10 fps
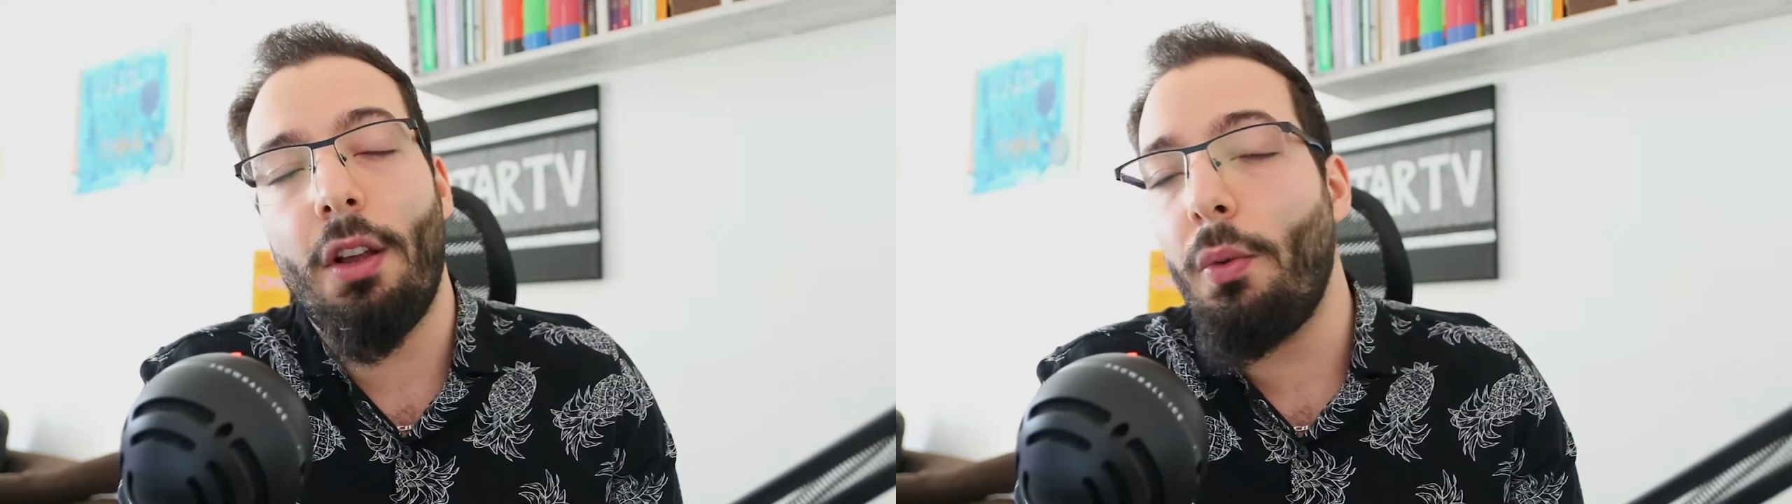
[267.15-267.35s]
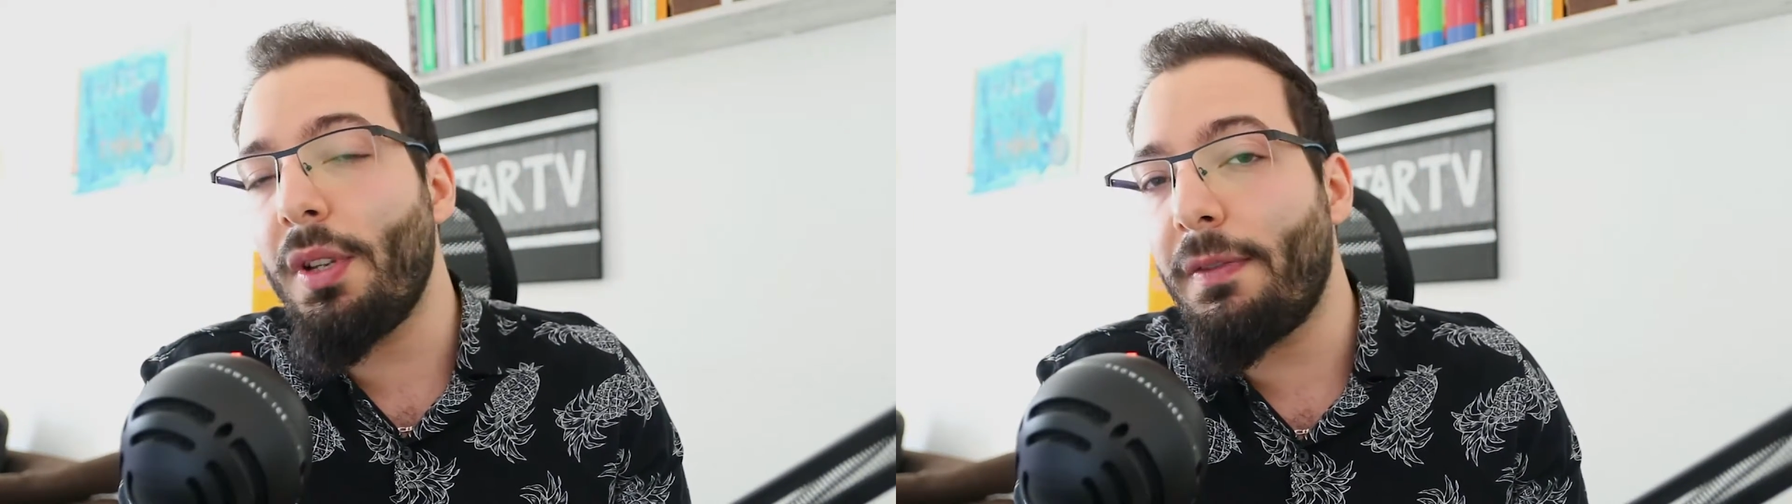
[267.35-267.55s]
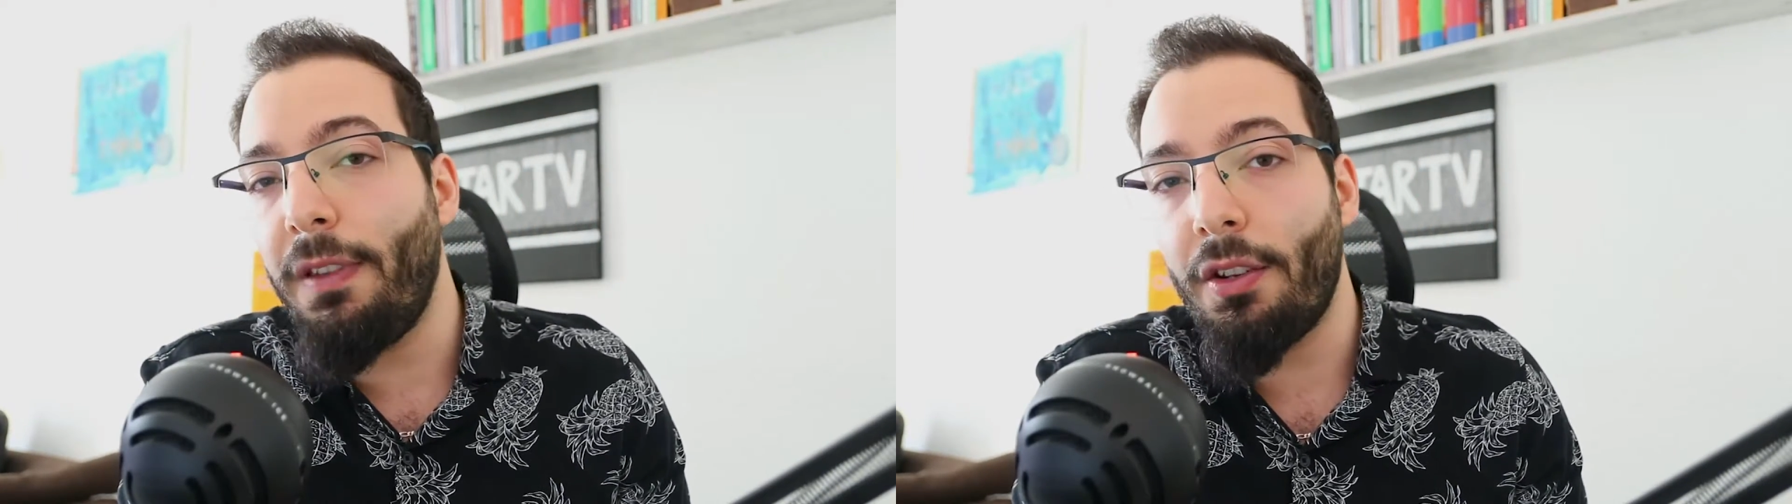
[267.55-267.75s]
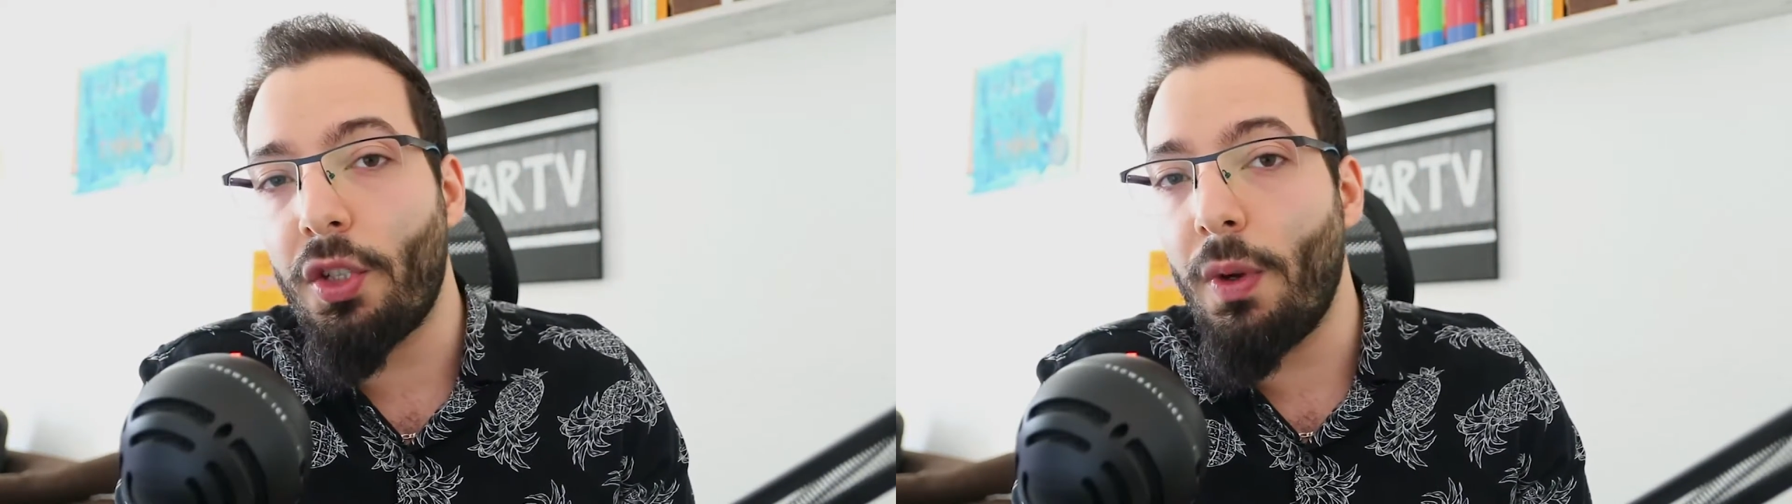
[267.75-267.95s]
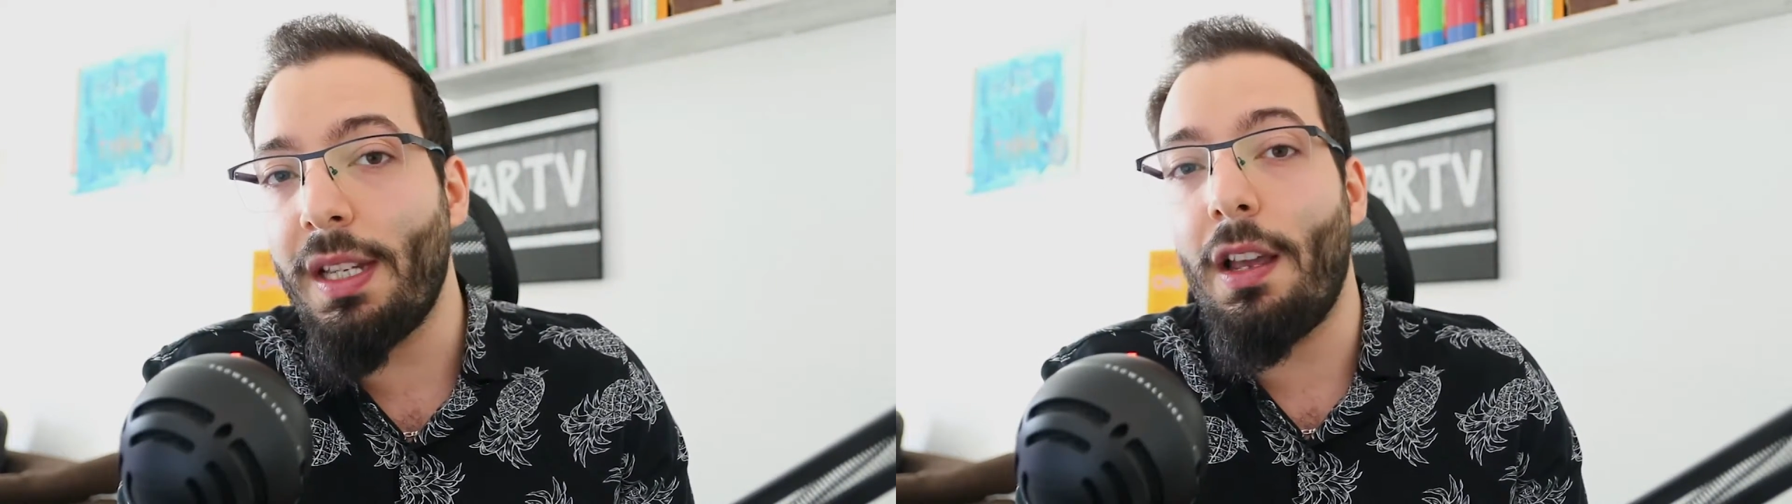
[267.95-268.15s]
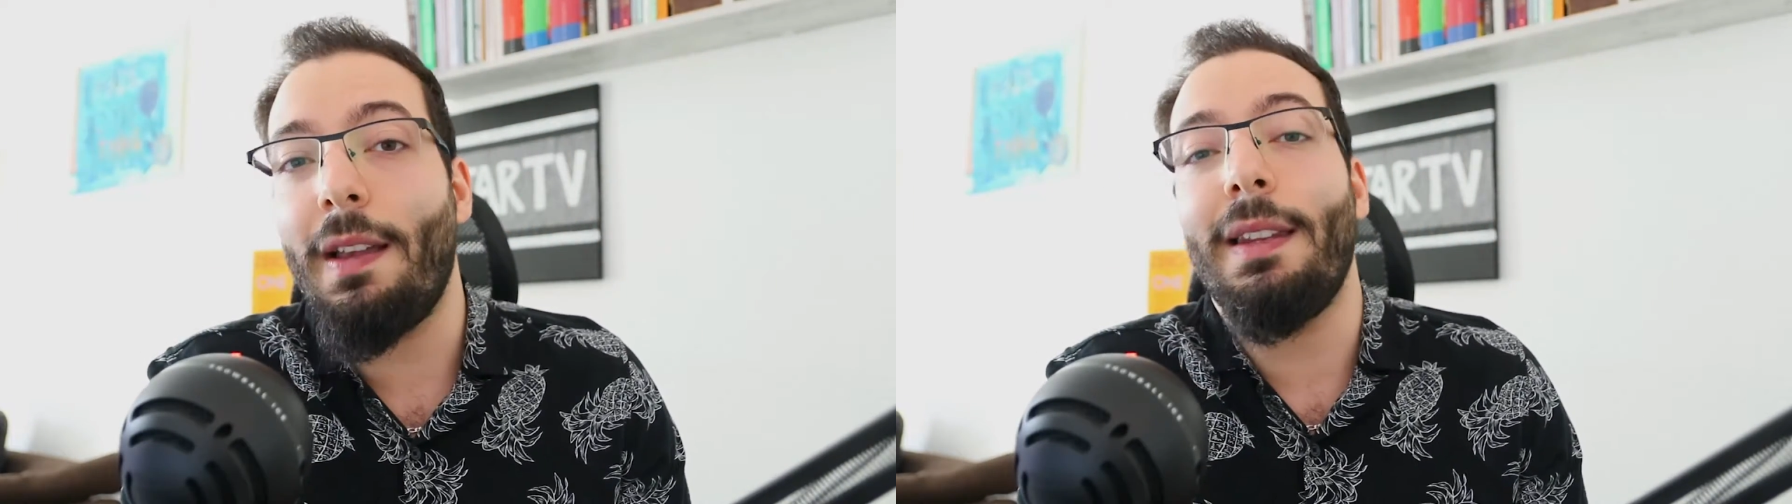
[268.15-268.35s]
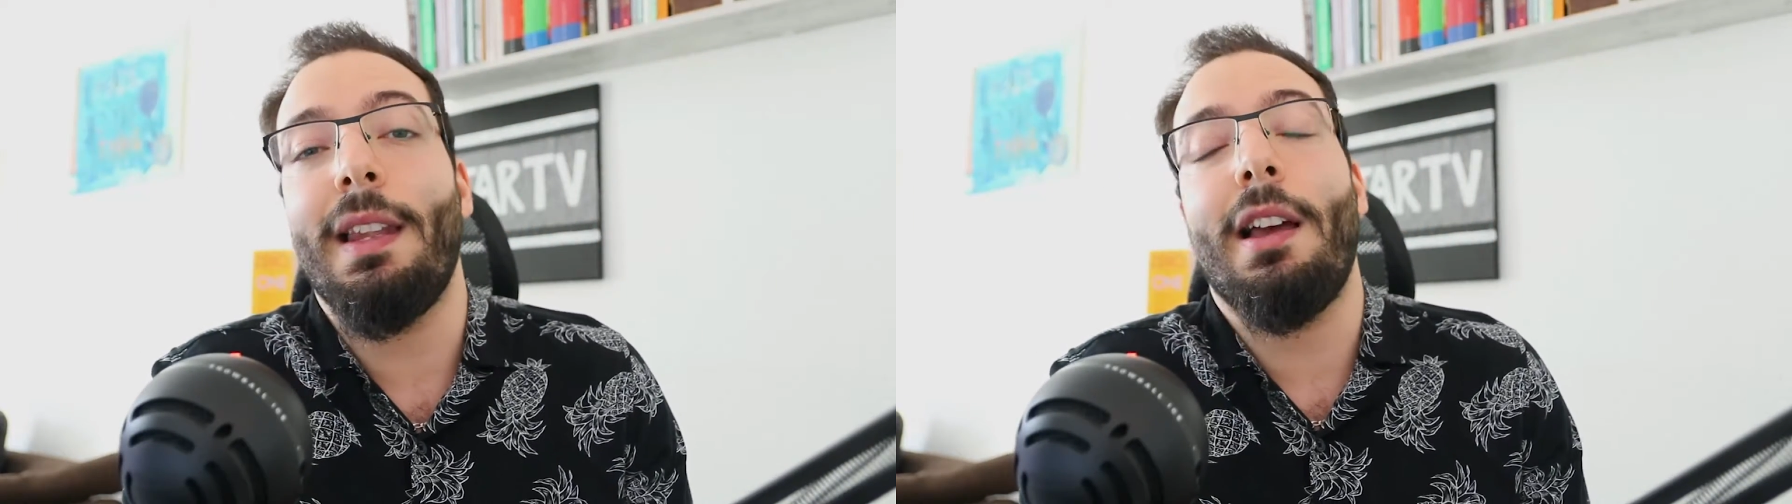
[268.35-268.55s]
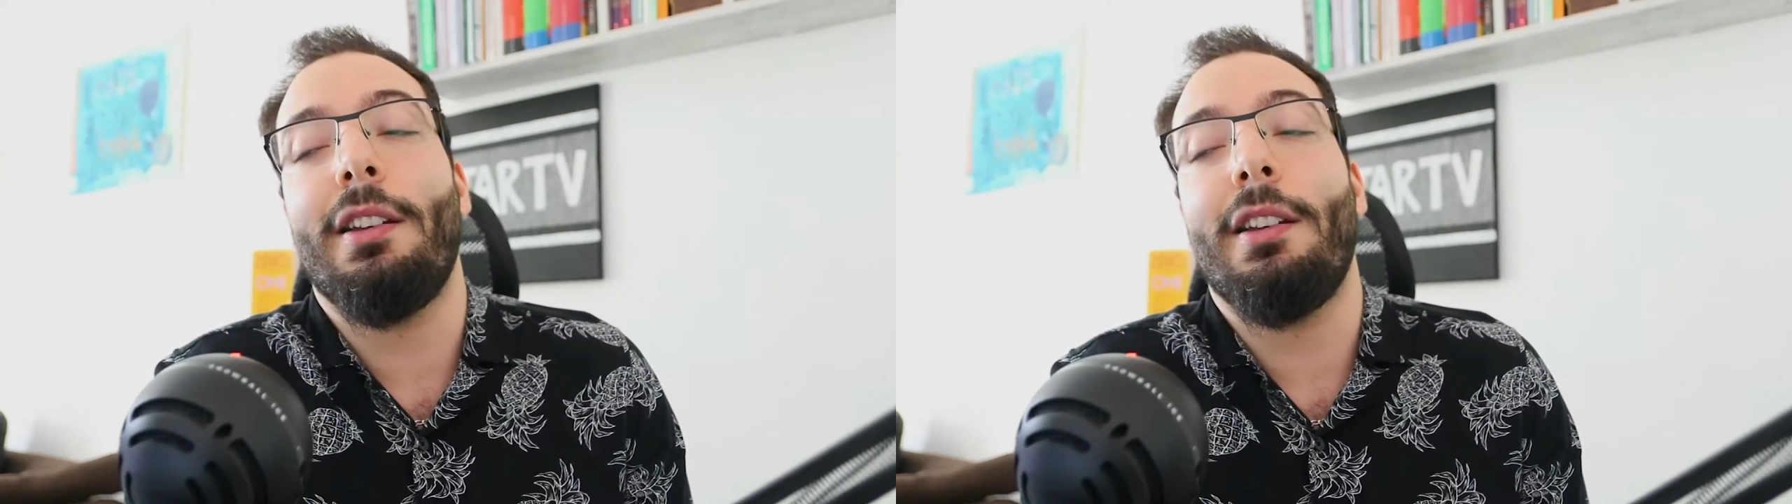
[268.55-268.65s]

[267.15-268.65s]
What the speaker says: always fluctuates on